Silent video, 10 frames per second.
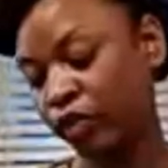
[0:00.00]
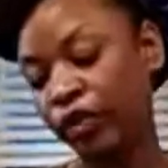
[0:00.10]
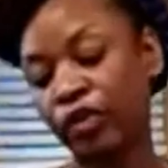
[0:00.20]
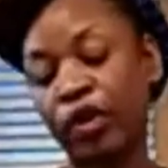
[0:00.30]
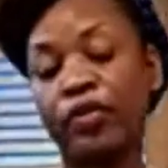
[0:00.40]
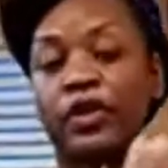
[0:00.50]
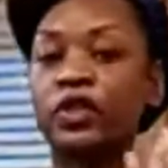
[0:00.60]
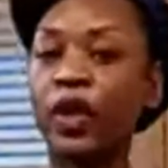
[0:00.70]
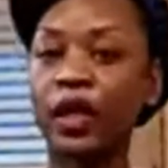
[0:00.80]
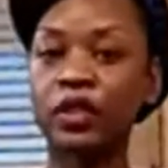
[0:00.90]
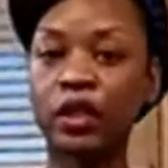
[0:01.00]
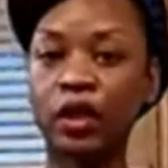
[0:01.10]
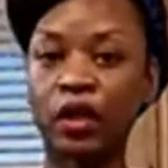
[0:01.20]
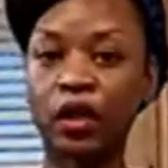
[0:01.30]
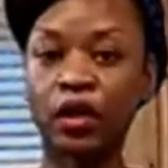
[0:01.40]
to regrow this, you actually
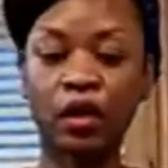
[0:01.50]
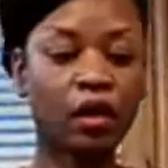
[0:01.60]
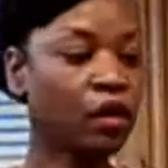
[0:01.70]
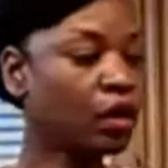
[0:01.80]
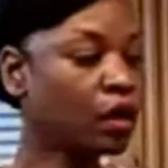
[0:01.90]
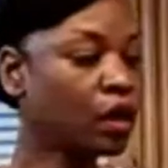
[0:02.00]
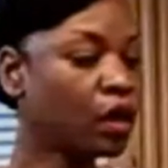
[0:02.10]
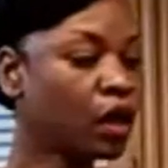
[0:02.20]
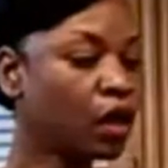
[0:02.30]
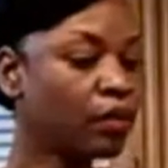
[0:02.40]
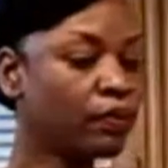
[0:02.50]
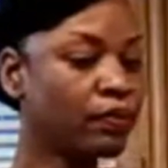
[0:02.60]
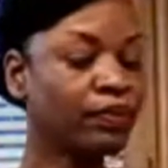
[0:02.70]
could. So